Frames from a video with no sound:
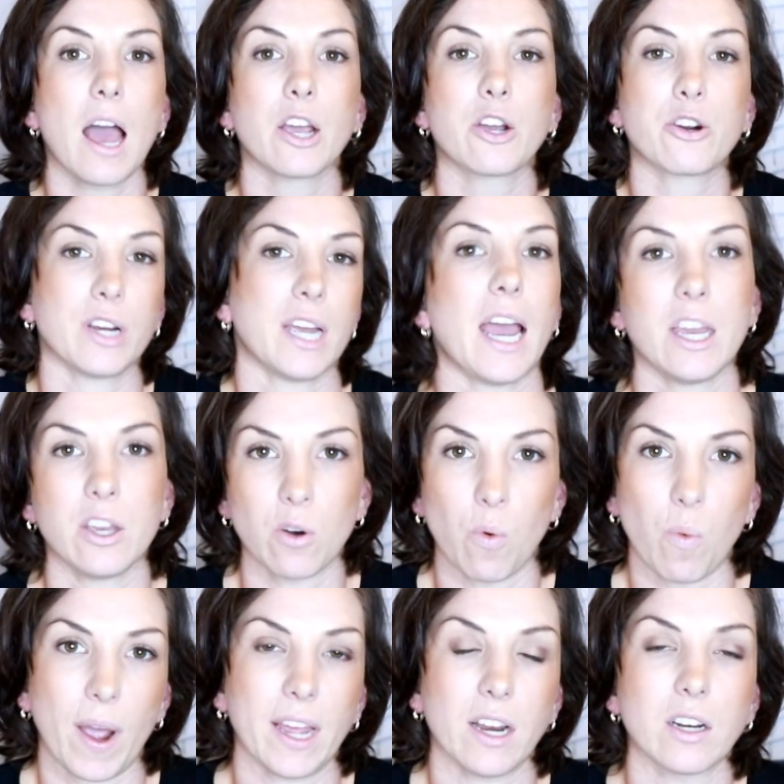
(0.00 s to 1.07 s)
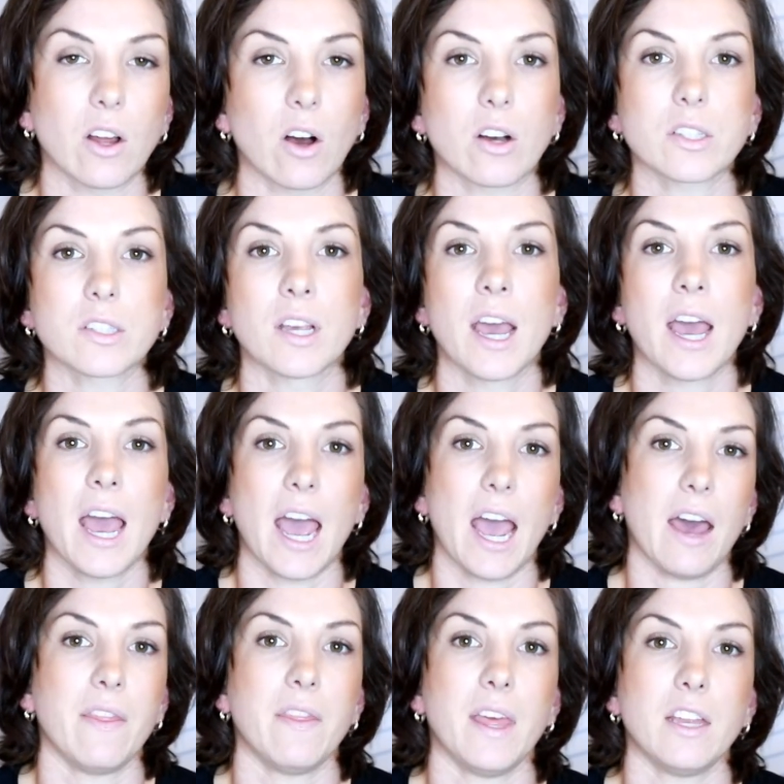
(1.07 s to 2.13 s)
create your weight loss,
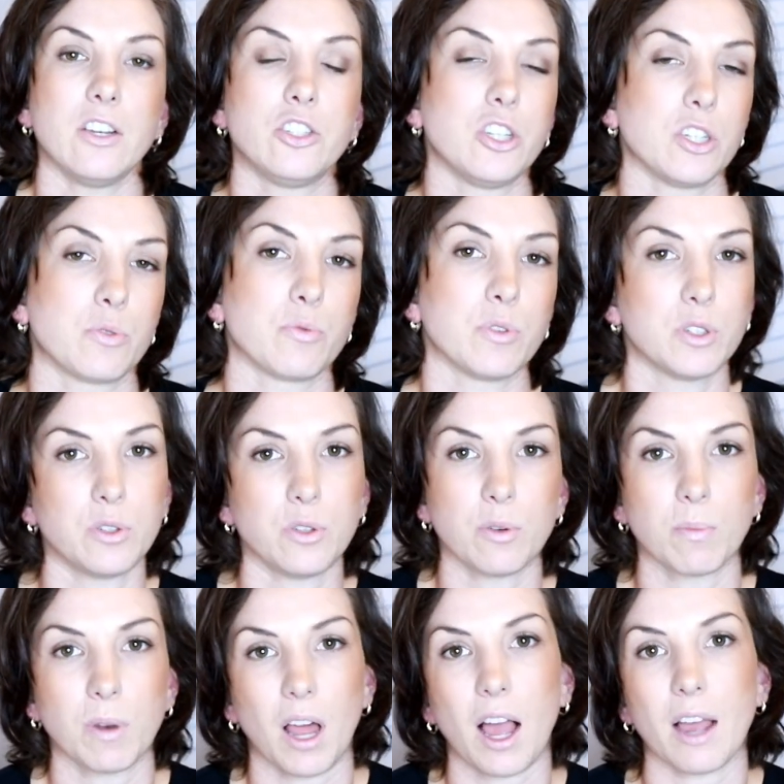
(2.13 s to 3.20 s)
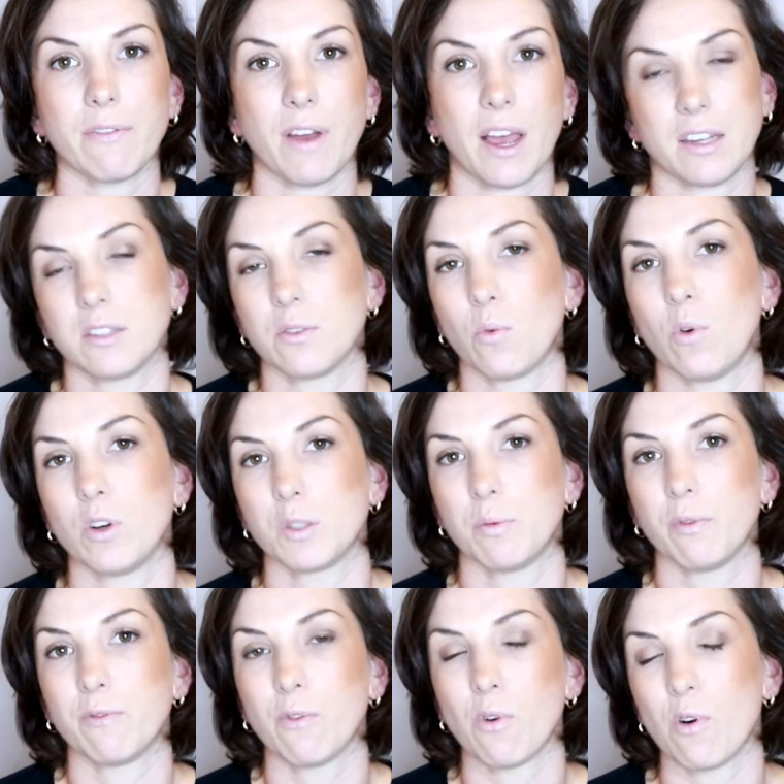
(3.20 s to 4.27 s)
and then just resume life as it was
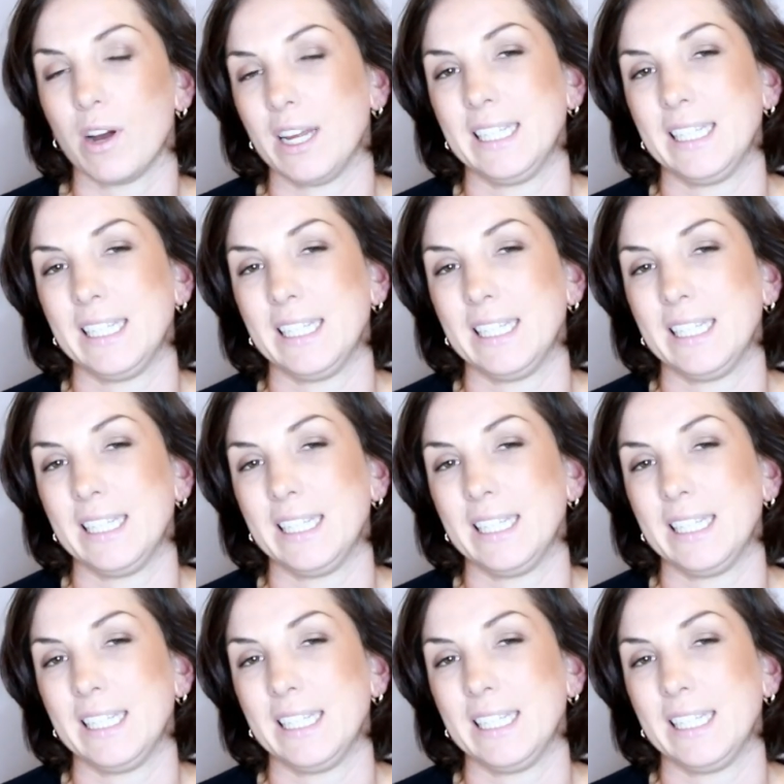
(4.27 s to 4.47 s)
before.